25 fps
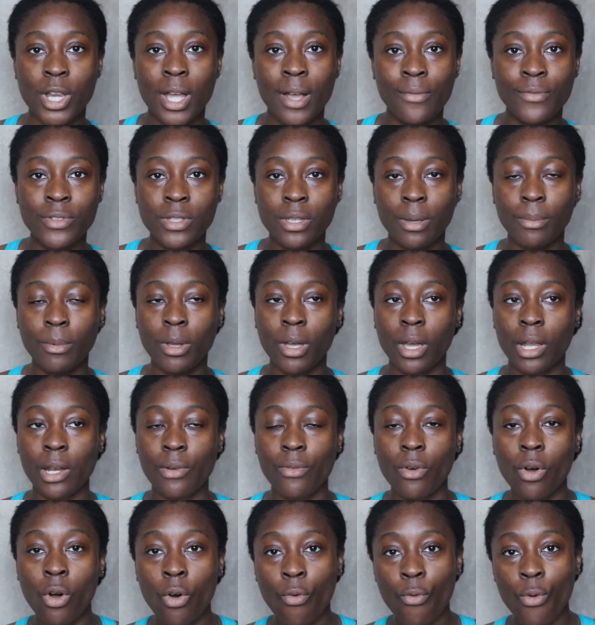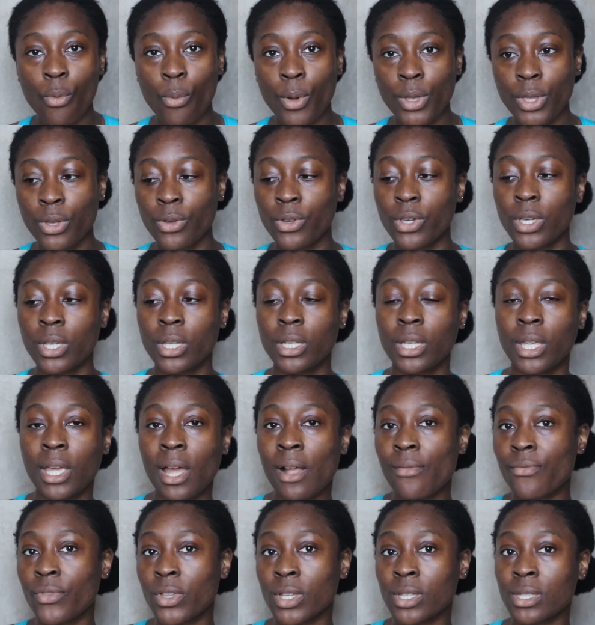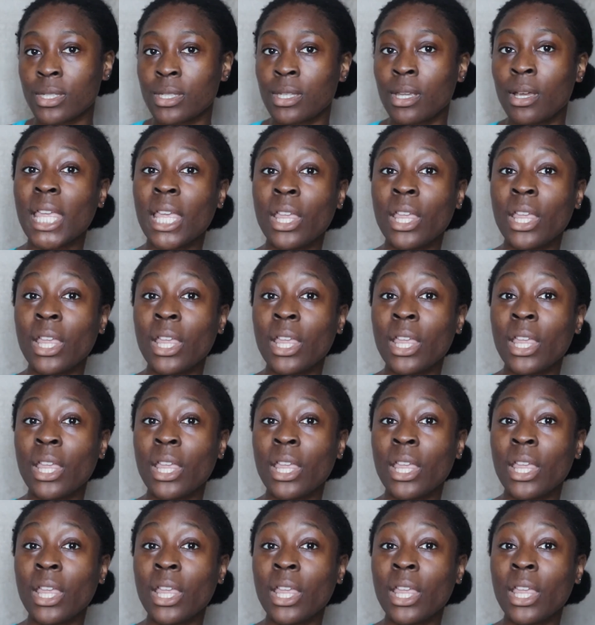have some kind of offer where you can get this